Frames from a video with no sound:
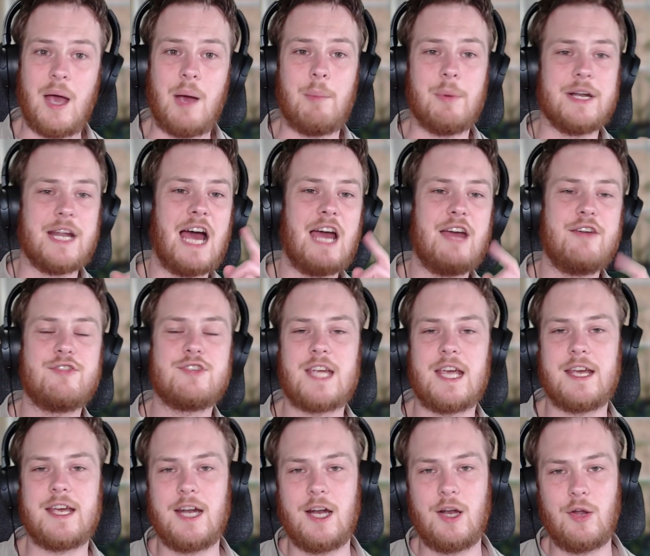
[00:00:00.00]
but I've
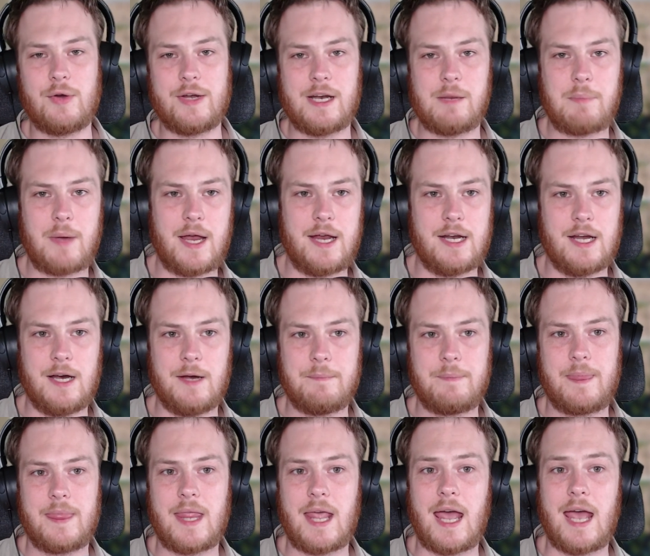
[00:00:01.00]
taken a look at the beta,
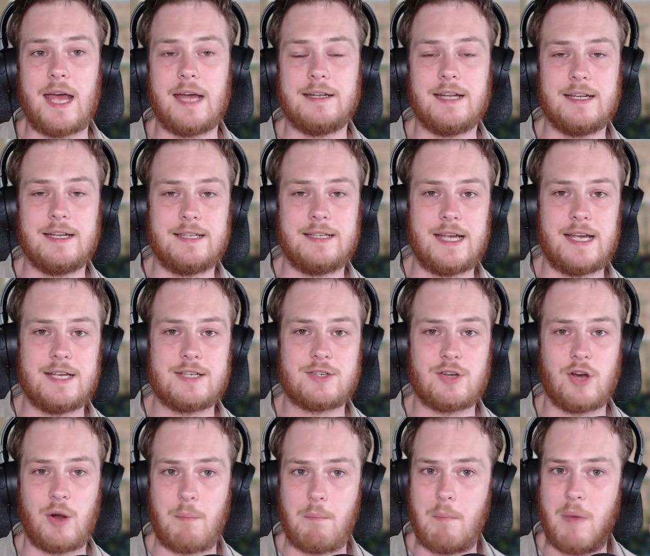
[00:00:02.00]
and these
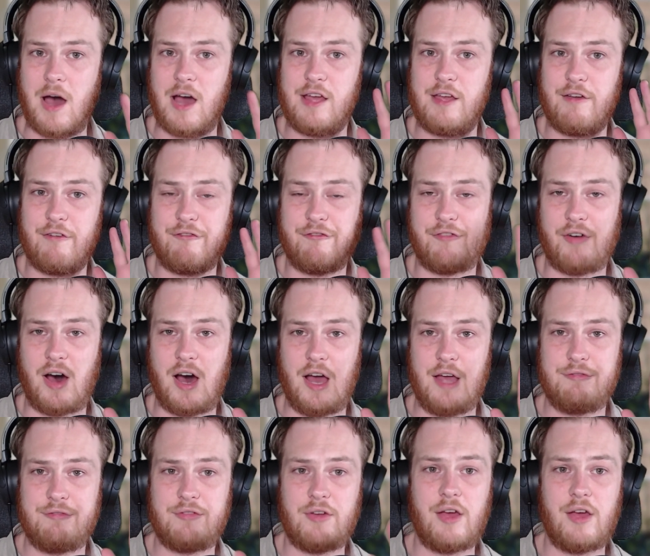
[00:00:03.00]
are my
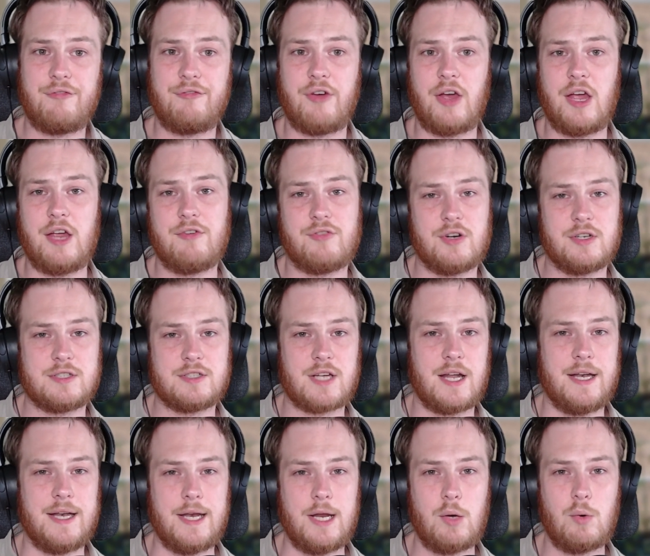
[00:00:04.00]
5 favorite
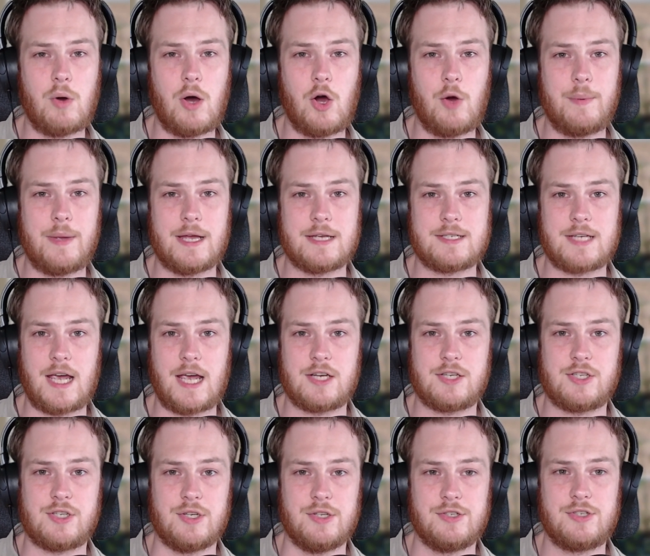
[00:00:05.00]
new OBS
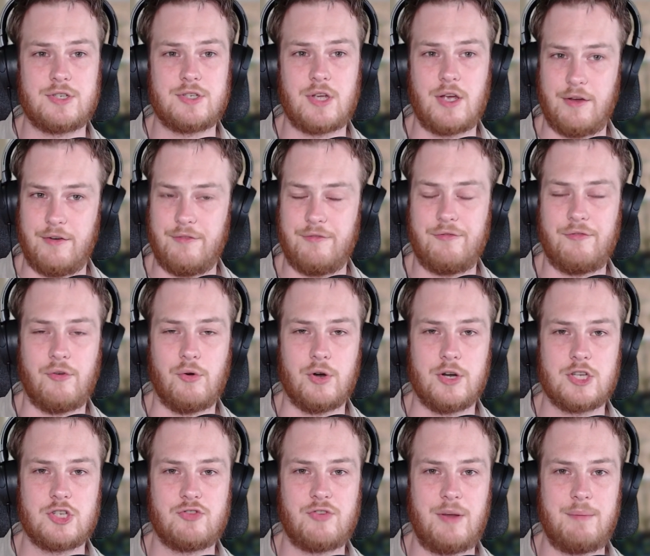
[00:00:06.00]
actions for
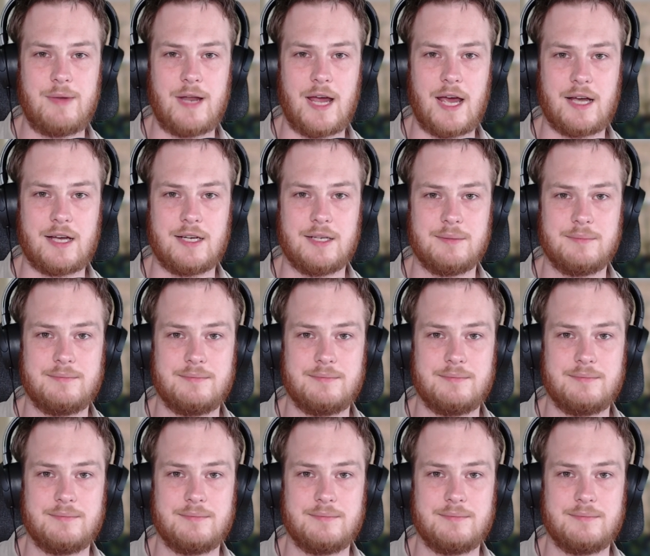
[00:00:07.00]
the Stream Deck.